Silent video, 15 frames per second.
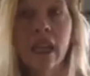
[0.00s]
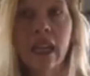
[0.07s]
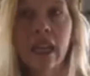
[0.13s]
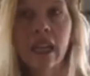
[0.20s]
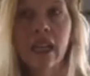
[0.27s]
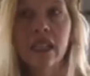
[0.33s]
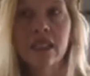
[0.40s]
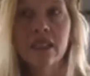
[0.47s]

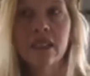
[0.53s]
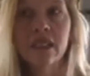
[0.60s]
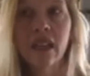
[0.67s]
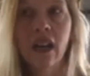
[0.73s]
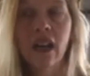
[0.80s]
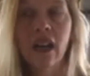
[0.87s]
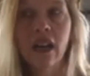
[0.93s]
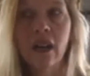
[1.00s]
And
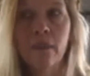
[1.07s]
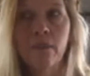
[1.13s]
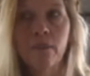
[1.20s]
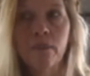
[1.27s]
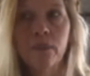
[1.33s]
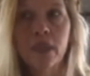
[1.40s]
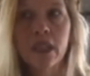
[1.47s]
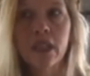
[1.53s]

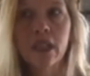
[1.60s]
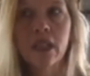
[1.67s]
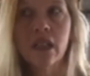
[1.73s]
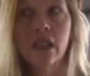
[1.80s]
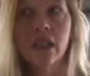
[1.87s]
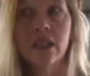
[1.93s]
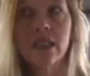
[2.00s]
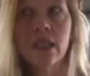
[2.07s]

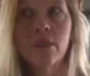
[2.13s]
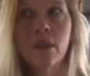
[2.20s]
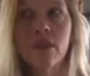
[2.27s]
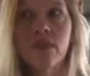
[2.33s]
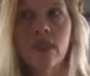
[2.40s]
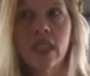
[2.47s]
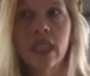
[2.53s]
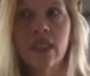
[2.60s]
some
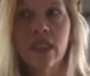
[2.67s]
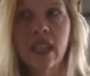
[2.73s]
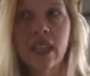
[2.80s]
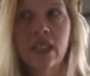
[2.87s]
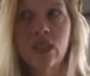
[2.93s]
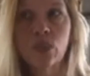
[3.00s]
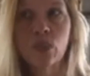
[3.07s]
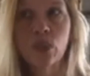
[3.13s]
of the
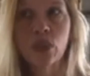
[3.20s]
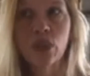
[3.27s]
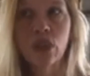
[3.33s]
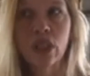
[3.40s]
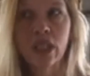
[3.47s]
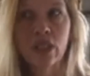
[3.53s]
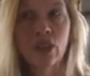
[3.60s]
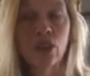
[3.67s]
things
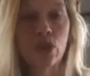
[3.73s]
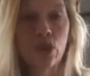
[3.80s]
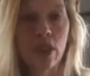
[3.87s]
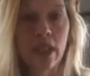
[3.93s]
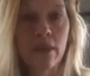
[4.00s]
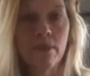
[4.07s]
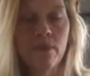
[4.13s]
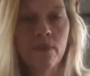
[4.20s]
were
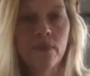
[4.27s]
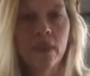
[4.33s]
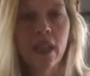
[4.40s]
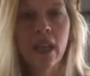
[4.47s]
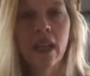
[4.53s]
extreme,